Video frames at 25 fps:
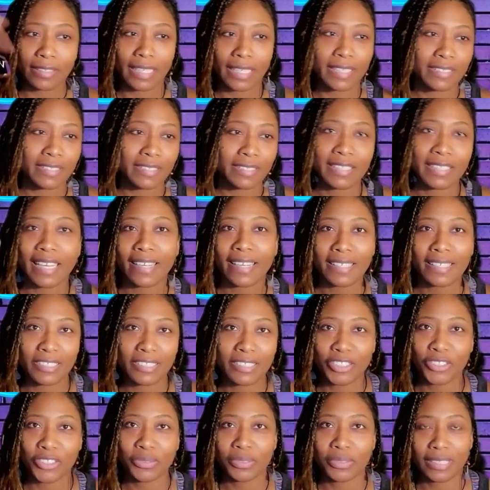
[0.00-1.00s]
I guess, stats
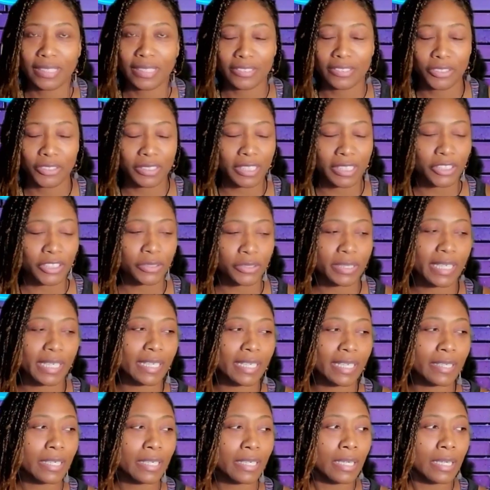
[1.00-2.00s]
that you said you
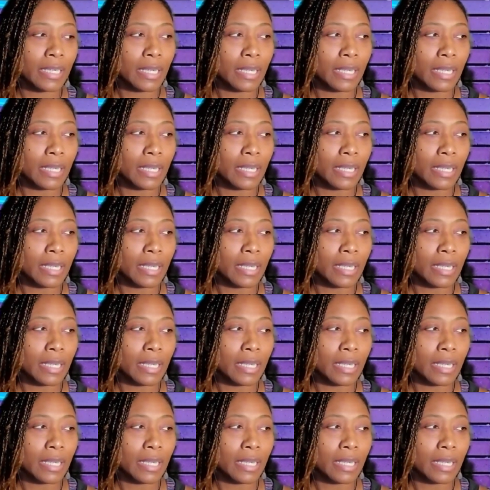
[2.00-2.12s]
had.